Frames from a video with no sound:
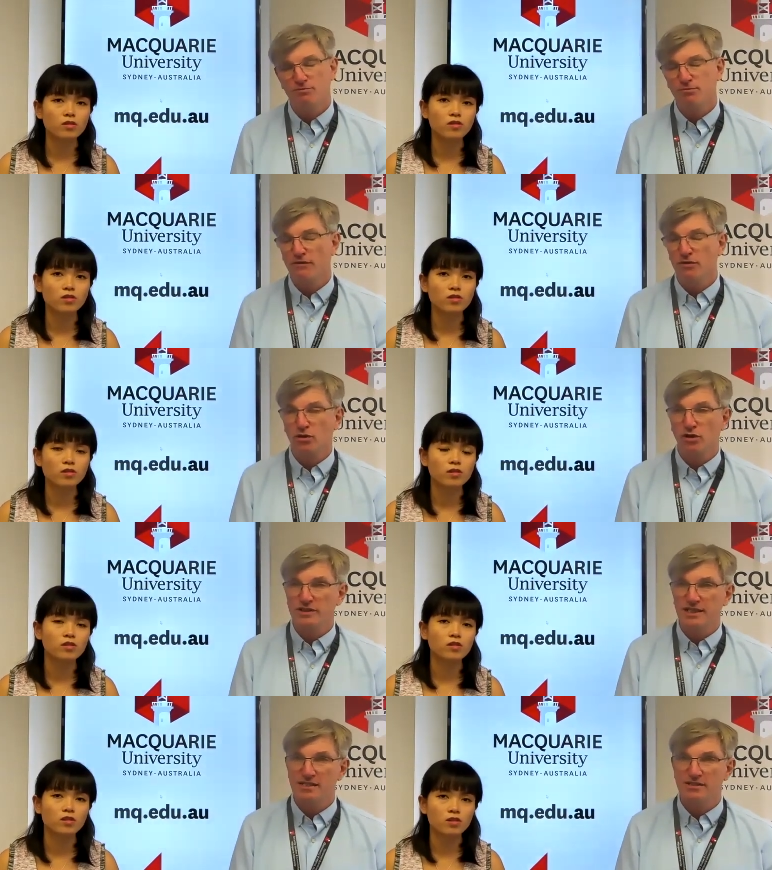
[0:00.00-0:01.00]
Speaker 1: private
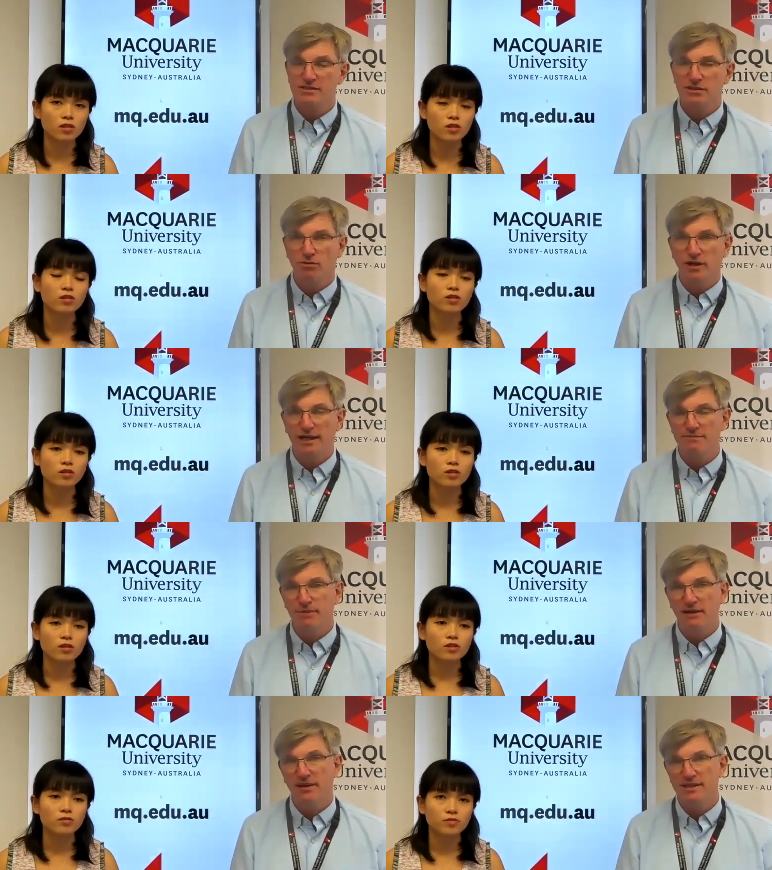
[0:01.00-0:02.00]
organisations that want to
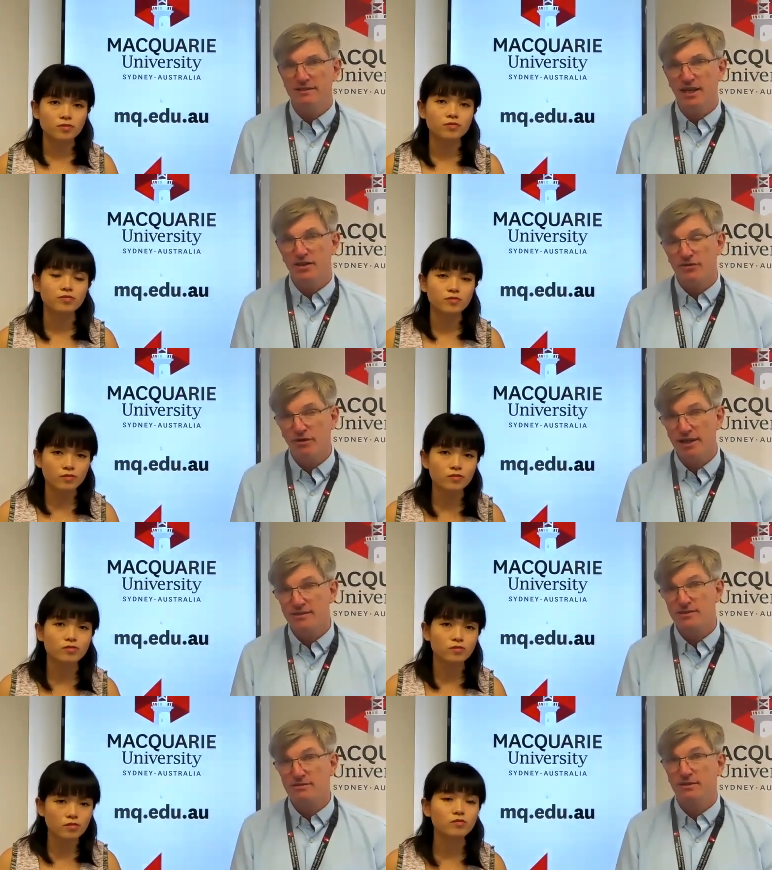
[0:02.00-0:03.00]
better understand
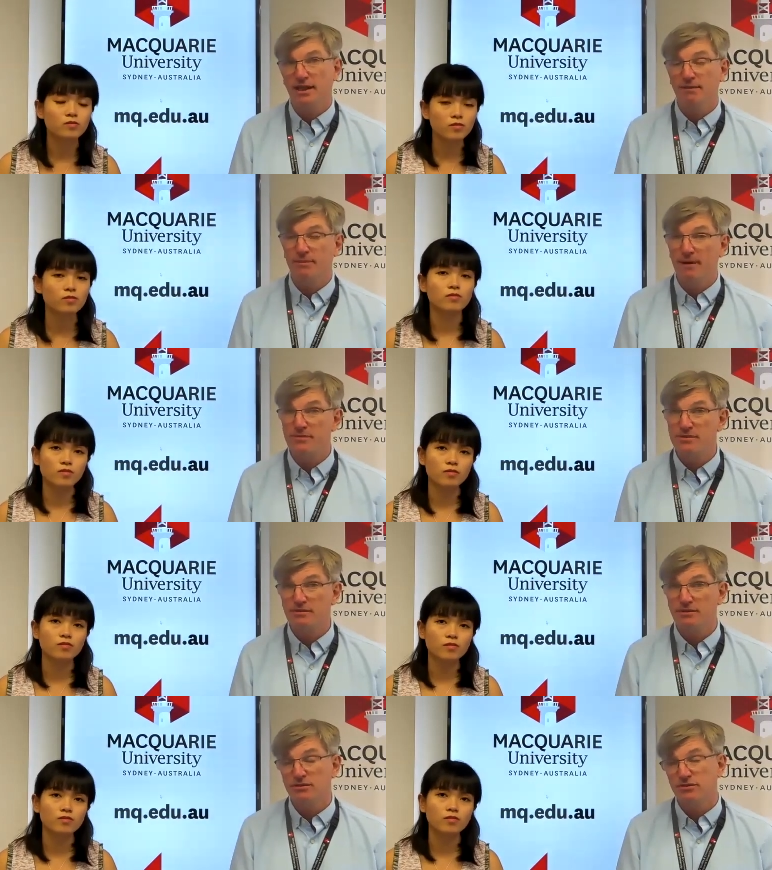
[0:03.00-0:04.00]
threats, perhaps
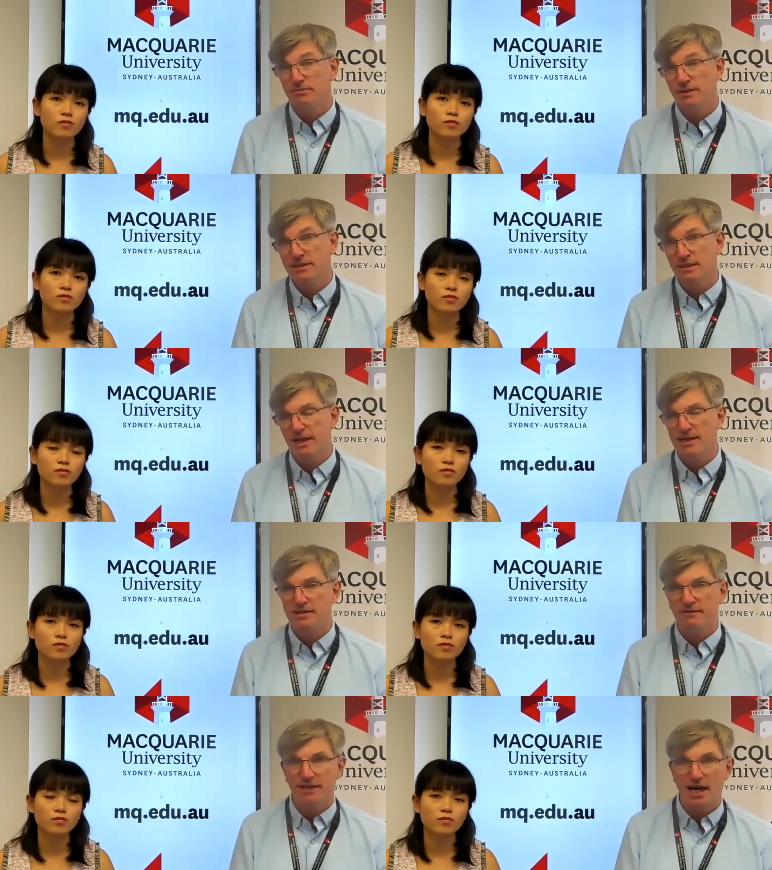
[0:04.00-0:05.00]
do some examination
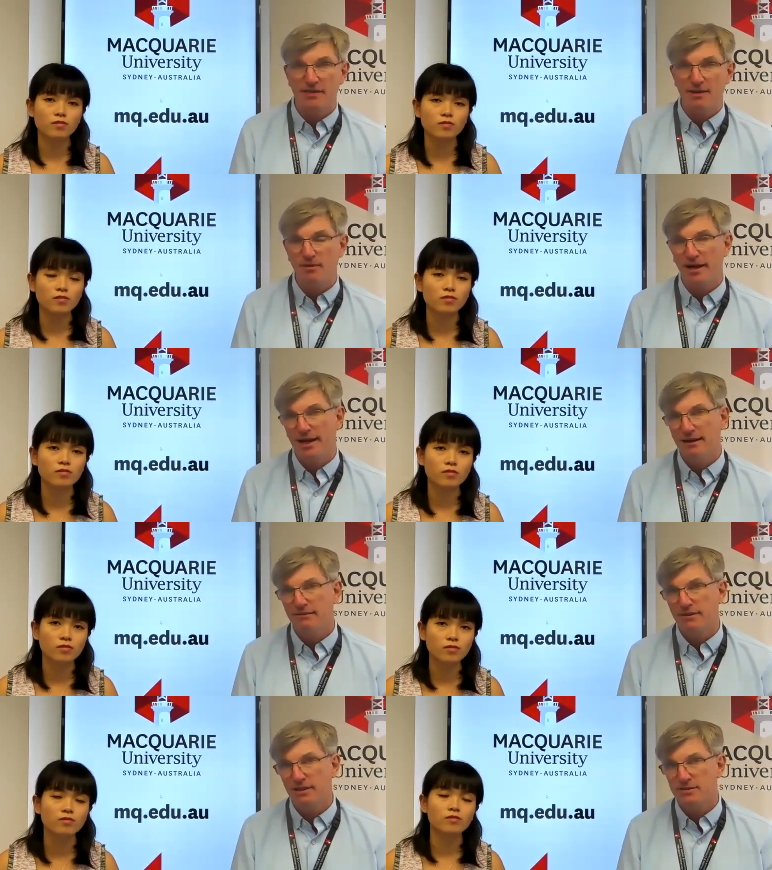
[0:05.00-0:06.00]
of data they might have,
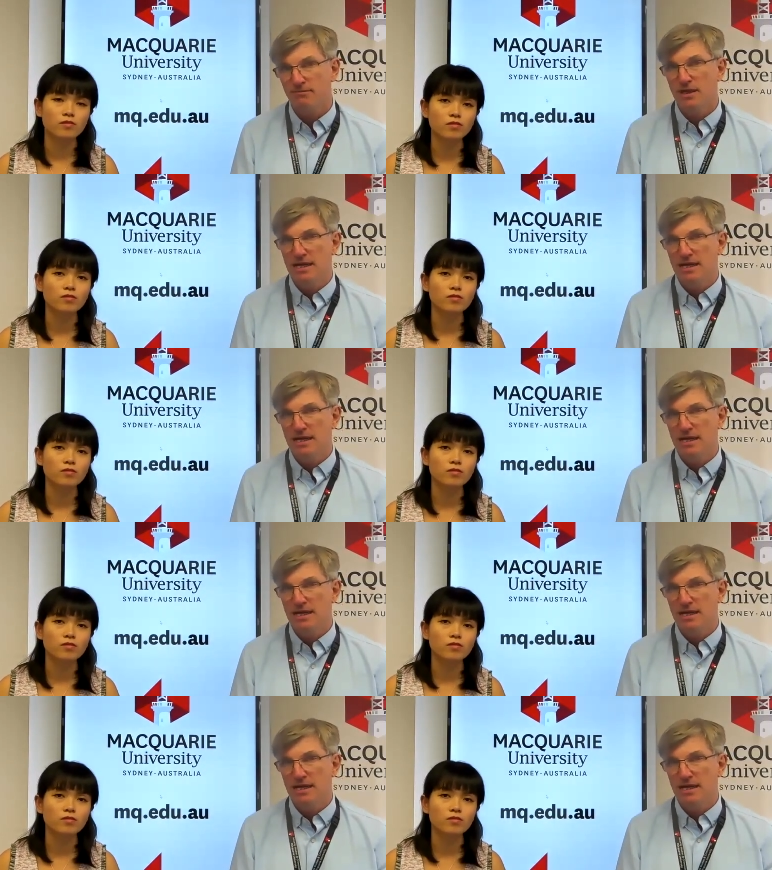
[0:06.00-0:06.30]
you know, some